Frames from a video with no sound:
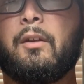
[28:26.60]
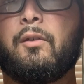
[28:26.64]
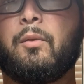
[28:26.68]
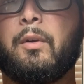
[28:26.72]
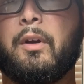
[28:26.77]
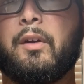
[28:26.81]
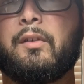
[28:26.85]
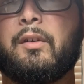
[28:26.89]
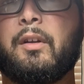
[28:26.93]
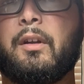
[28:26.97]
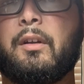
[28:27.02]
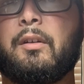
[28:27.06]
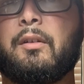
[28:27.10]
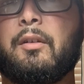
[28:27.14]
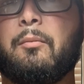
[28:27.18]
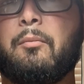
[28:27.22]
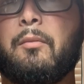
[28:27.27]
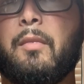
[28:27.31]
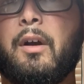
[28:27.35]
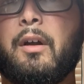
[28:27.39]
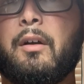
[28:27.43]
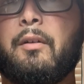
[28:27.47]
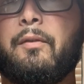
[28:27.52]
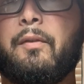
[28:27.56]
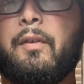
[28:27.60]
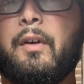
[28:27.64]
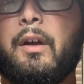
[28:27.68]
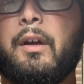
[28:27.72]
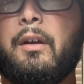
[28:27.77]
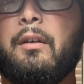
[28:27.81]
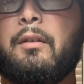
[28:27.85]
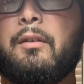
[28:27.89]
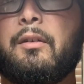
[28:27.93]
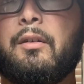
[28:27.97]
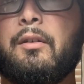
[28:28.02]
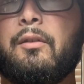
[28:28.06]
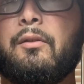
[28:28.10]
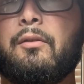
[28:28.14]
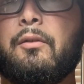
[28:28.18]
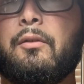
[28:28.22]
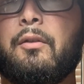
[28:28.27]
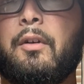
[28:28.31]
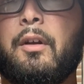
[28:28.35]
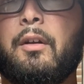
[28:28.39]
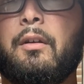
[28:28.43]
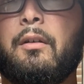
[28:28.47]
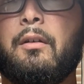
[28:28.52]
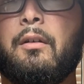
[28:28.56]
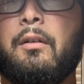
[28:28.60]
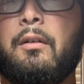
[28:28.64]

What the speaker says: why I said it's a modified chisel grind.